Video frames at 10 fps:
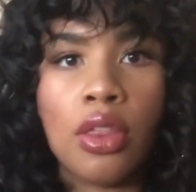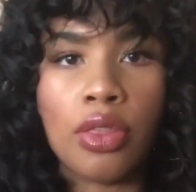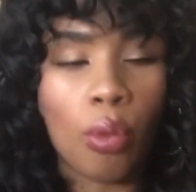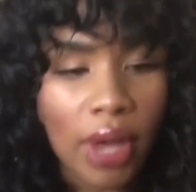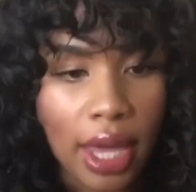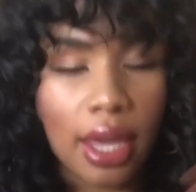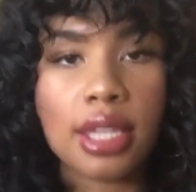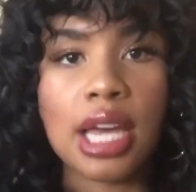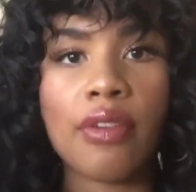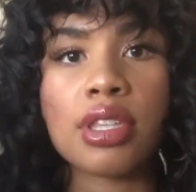the wig
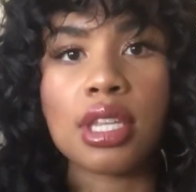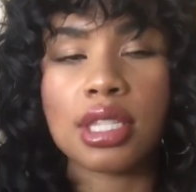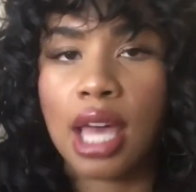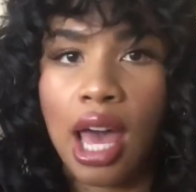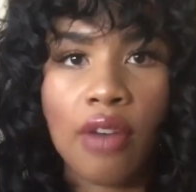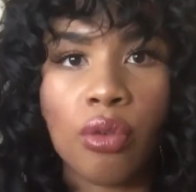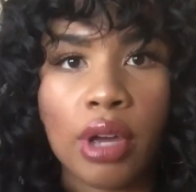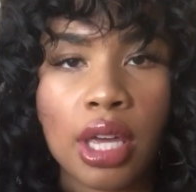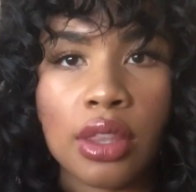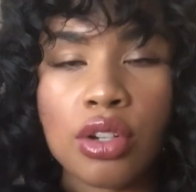because obviously it's a half
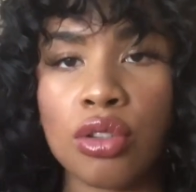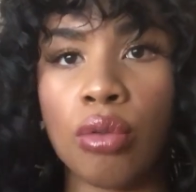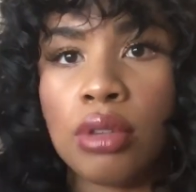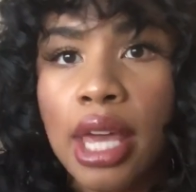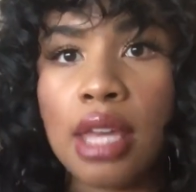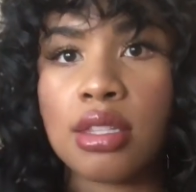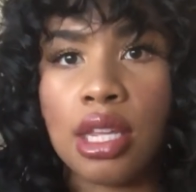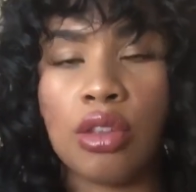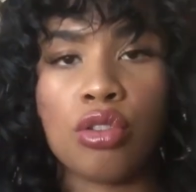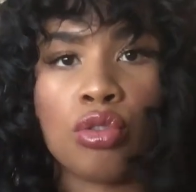wig and there's no lace
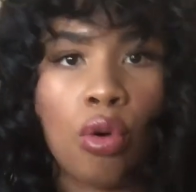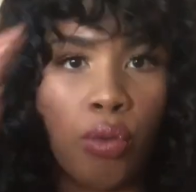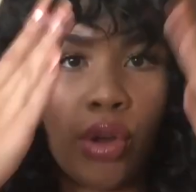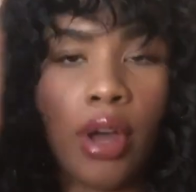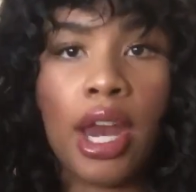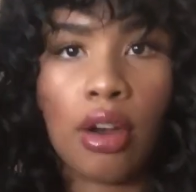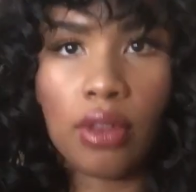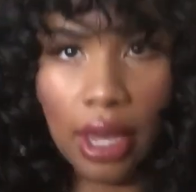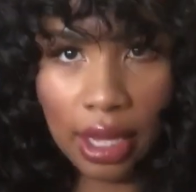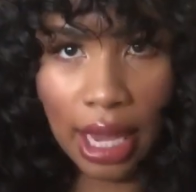and there's no real
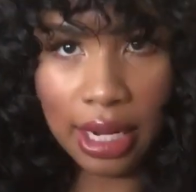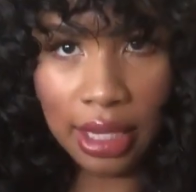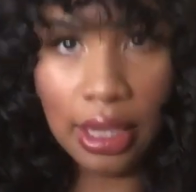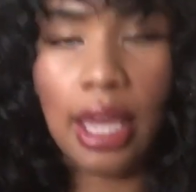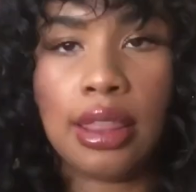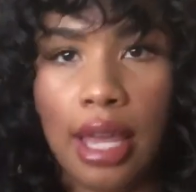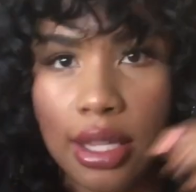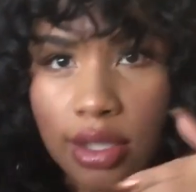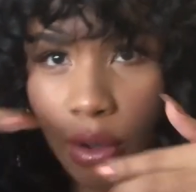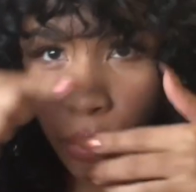hairline. I didn't like
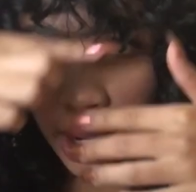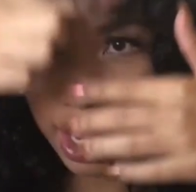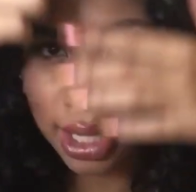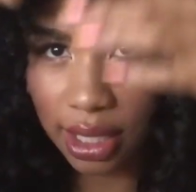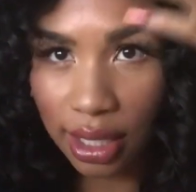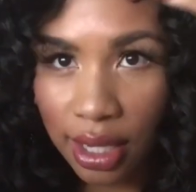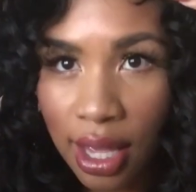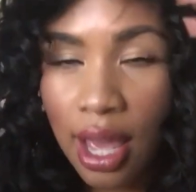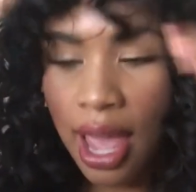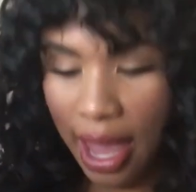that. So what I did,
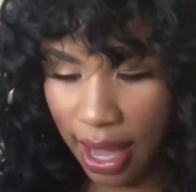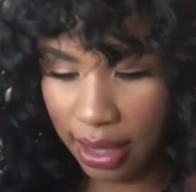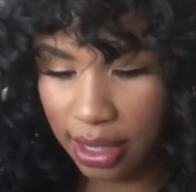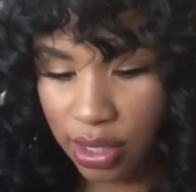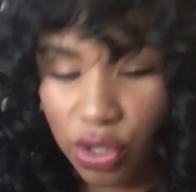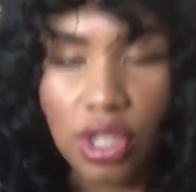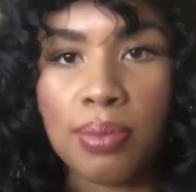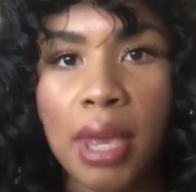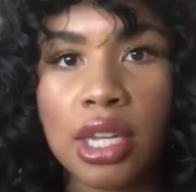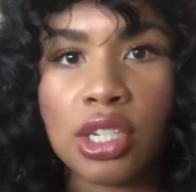and this is just
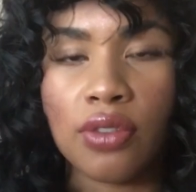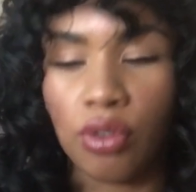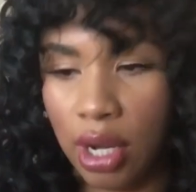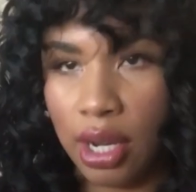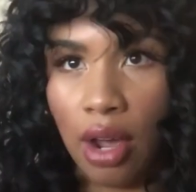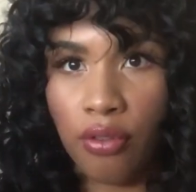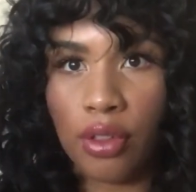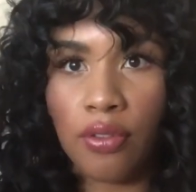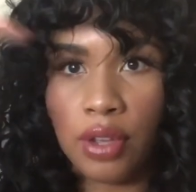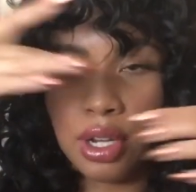makeshift right now for
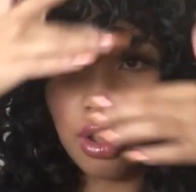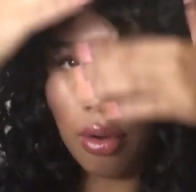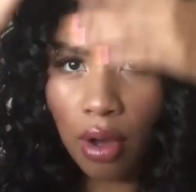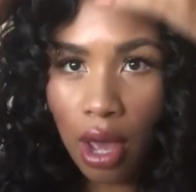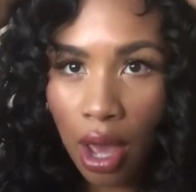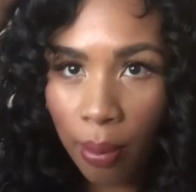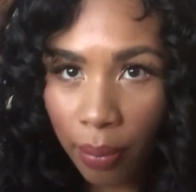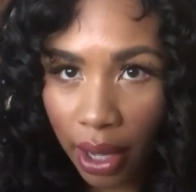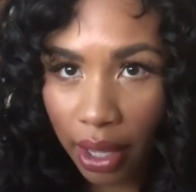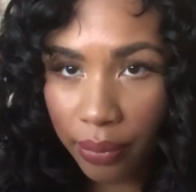the video,
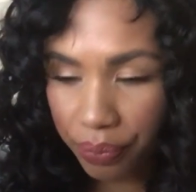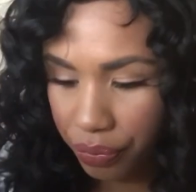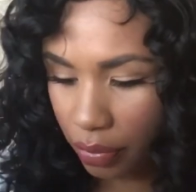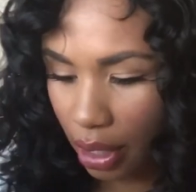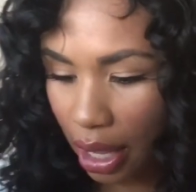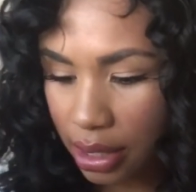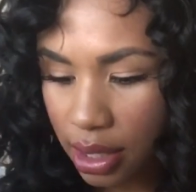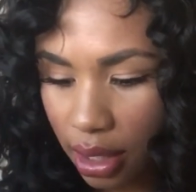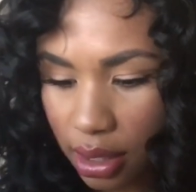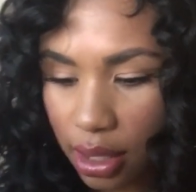but I
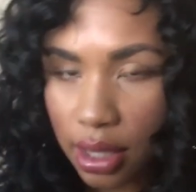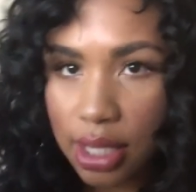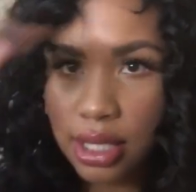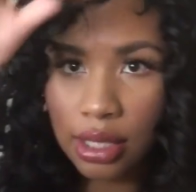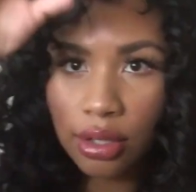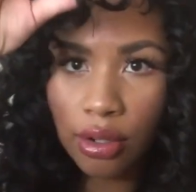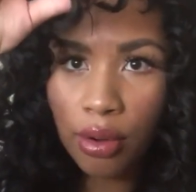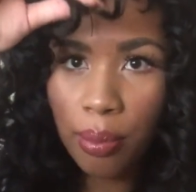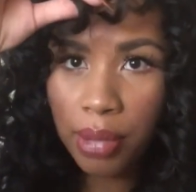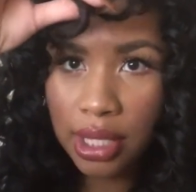tucked in these
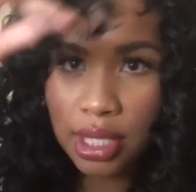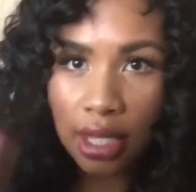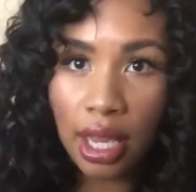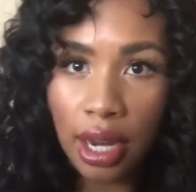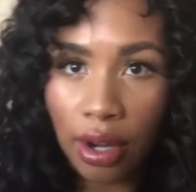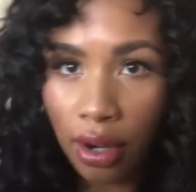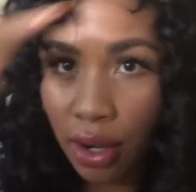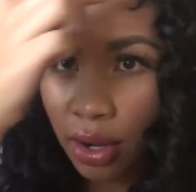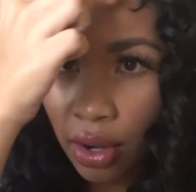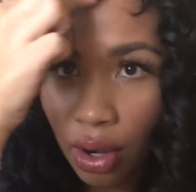little pieces of
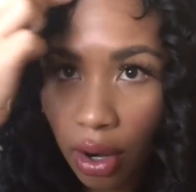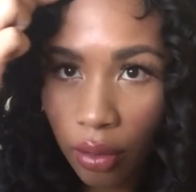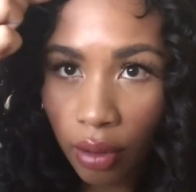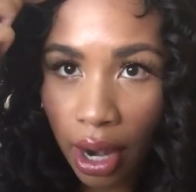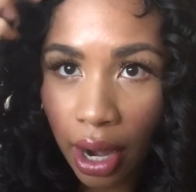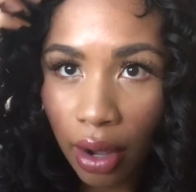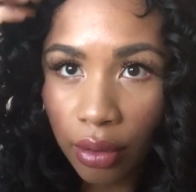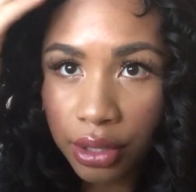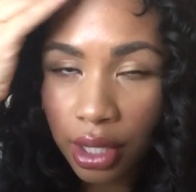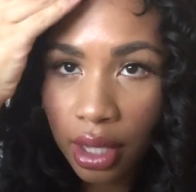hair
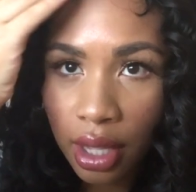around